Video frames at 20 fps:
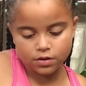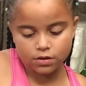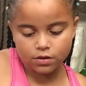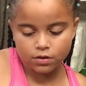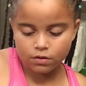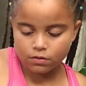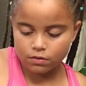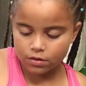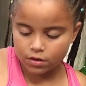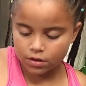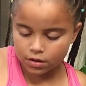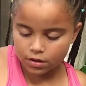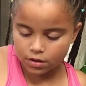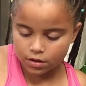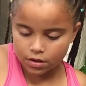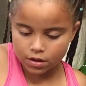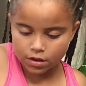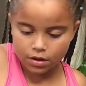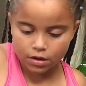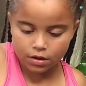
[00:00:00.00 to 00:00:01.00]
So,
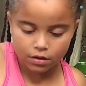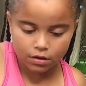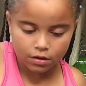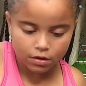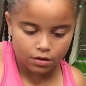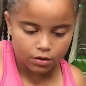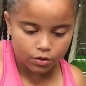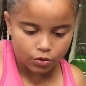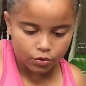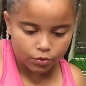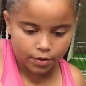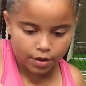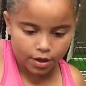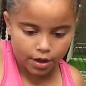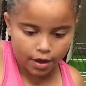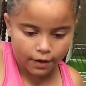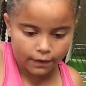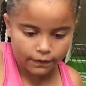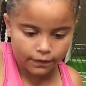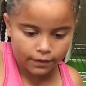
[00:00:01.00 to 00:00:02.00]
and then we
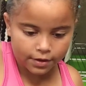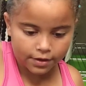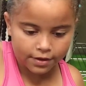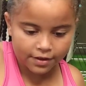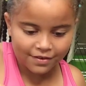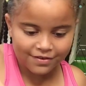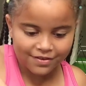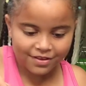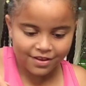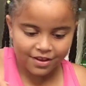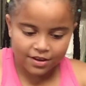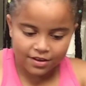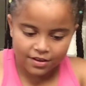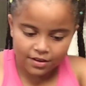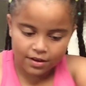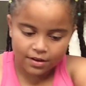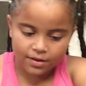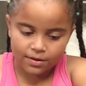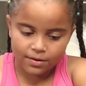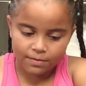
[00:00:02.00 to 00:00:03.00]
have to
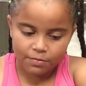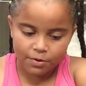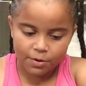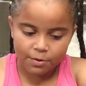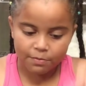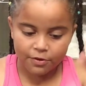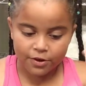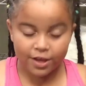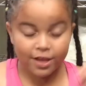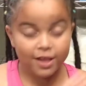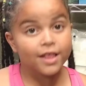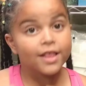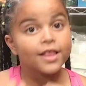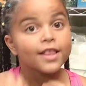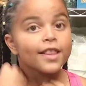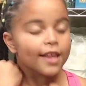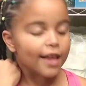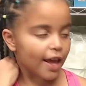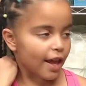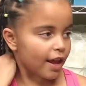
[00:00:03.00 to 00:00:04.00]
land on a purple.
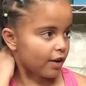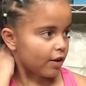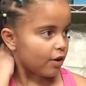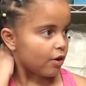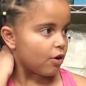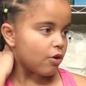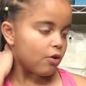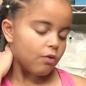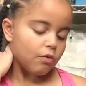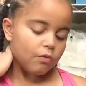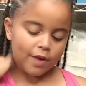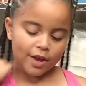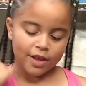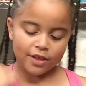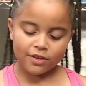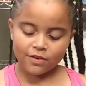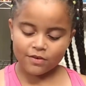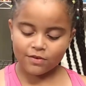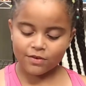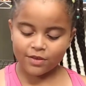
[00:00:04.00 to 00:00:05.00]
And then
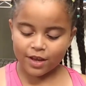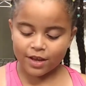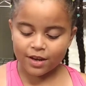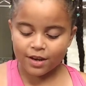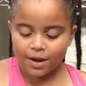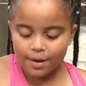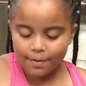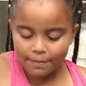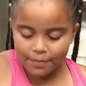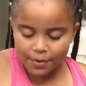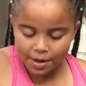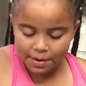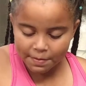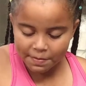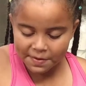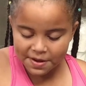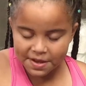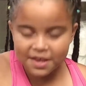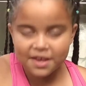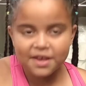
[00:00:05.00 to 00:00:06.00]
when you land on
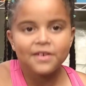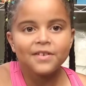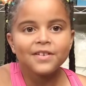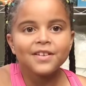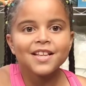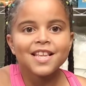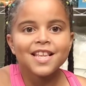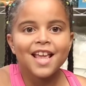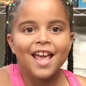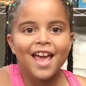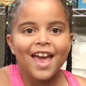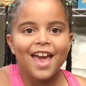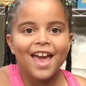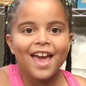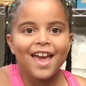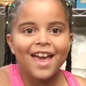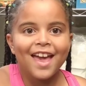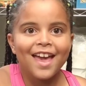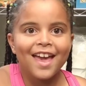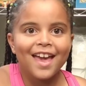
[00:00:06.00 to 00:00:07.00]
purple, you
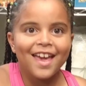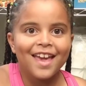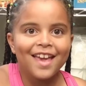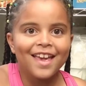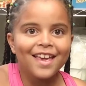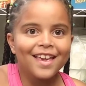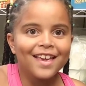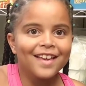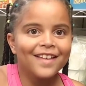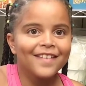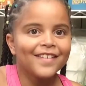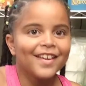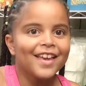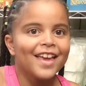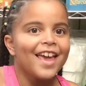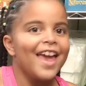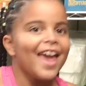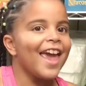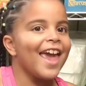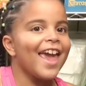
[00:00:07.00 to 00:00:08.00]
say
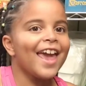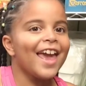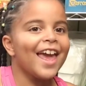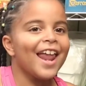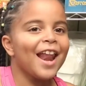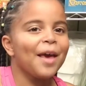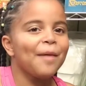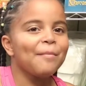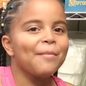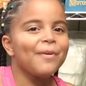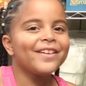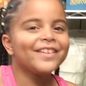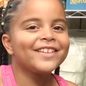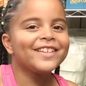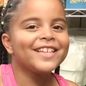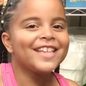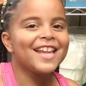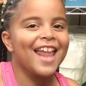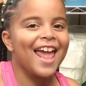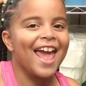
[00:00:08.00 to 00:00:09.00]
Animal
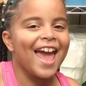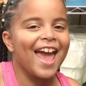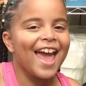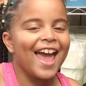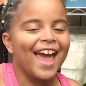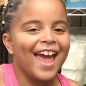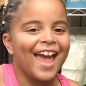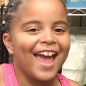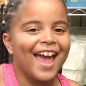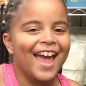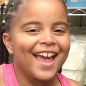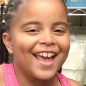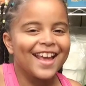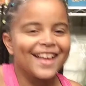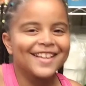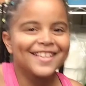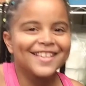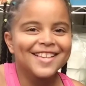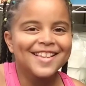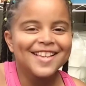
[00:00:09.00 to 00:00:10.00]

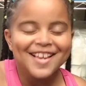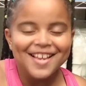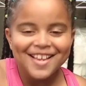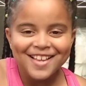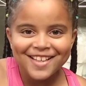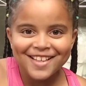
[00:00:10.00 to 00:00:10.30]
Snacks.